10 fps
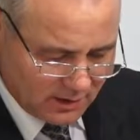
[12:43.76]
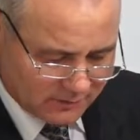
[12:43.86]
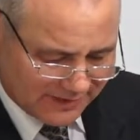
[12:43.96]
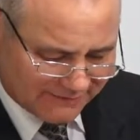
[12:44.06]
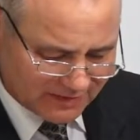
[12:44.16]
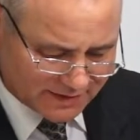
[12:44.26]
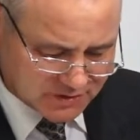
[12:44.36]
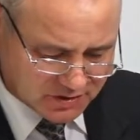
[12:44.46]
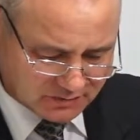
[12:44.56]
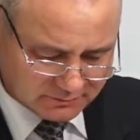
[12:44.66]

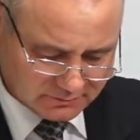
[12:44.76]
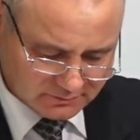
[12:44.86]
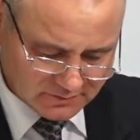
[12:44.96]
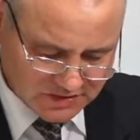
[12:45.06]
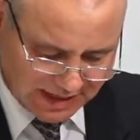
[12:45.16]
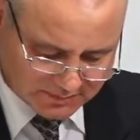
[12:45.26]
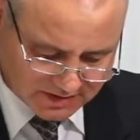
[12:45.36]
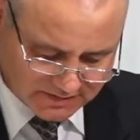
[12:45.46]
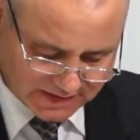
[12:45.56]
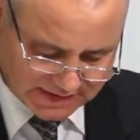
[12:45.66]
Revelation chapter
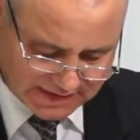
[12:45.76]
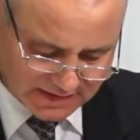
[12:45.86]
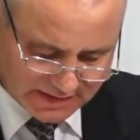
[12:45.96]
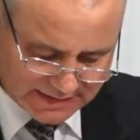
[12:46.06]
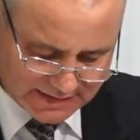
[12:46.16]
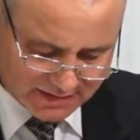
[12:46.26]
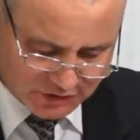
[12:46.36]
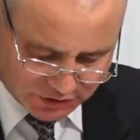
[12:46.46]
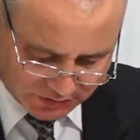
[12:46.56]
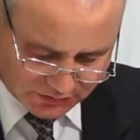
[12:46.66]

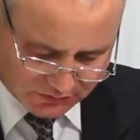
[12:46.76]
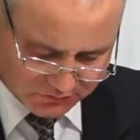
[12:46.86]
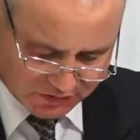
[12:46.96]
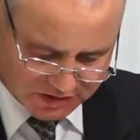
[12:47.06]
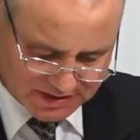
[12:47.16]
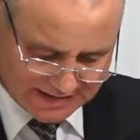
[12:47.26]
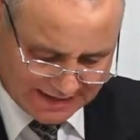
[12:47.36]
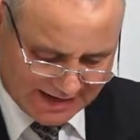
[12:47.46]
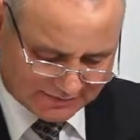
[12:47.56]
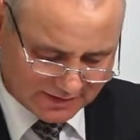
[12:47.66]
twenty-two, verse
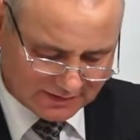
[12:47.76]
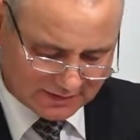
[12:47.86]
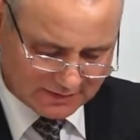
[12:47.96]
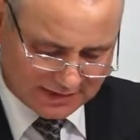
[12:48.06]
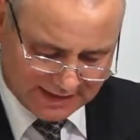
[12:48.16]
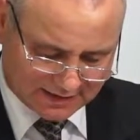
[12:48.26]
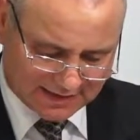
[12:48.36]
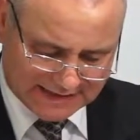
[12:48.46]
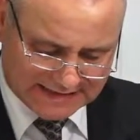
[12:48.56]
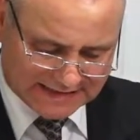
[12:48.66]
eleven,
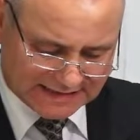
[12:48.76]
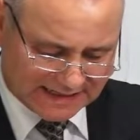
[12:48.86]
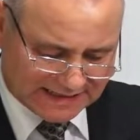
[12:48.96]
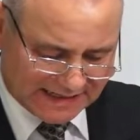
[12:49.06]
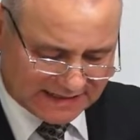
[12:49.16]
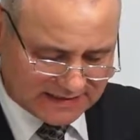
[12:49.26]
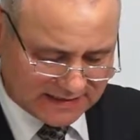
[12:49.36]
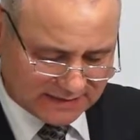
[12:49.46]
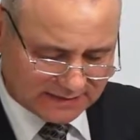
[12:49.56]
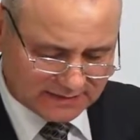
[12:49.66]
eighteen and
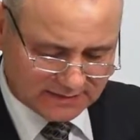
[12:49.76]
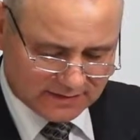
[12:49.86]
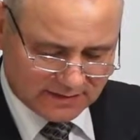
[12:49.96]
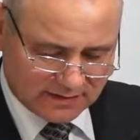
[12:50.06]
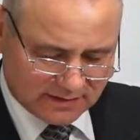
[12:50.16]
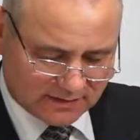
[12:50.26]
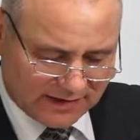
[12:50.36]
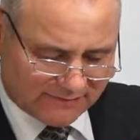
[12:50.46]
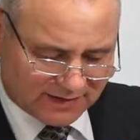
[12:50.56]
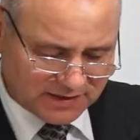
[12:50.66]
nineteen.
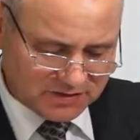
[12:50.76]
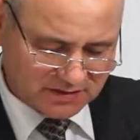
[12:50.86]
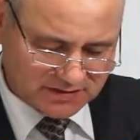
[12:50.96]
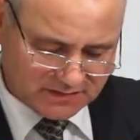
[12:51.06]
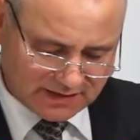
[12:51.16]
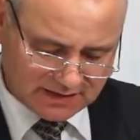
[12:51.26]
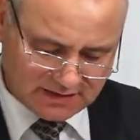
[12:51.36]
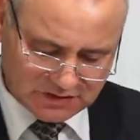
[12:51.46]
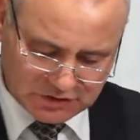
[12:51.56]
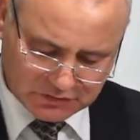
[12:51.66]
Revelation
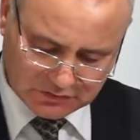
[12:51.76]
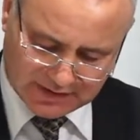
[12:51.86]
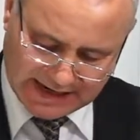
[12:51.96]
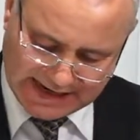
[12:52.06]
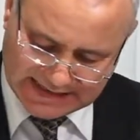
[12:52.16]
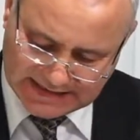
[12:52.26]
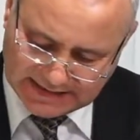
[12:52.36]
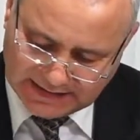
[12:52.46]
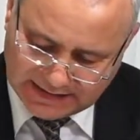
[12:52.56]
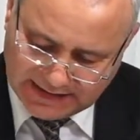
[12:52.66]
twenty-two,
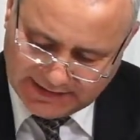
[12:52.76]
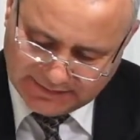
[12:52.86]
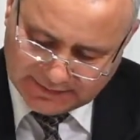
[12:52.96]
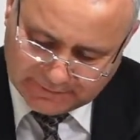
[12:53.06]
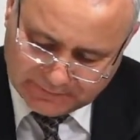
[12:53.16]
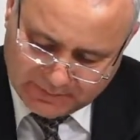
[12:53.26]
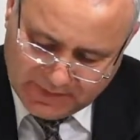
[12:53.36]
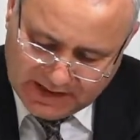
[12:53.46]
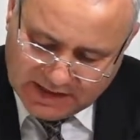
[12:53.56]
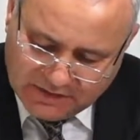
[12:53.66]
eighteen and eleven.
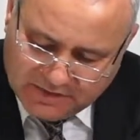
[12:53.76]
If